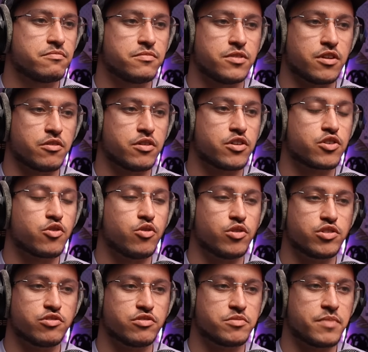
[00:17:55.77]
a
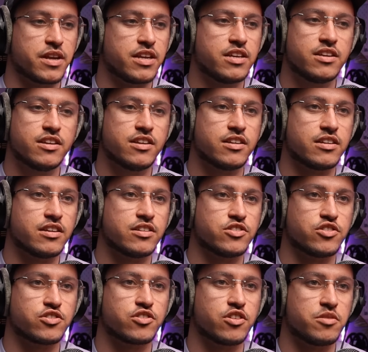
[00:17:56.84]
quarter as many is
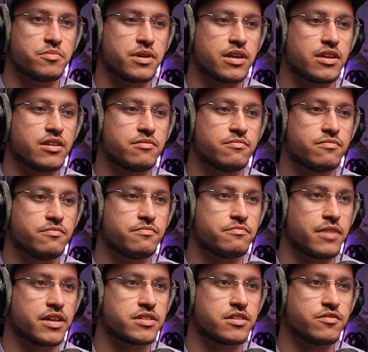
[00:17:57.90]
just going to be
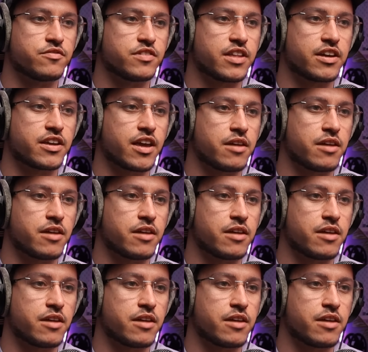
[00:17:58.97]
massive for that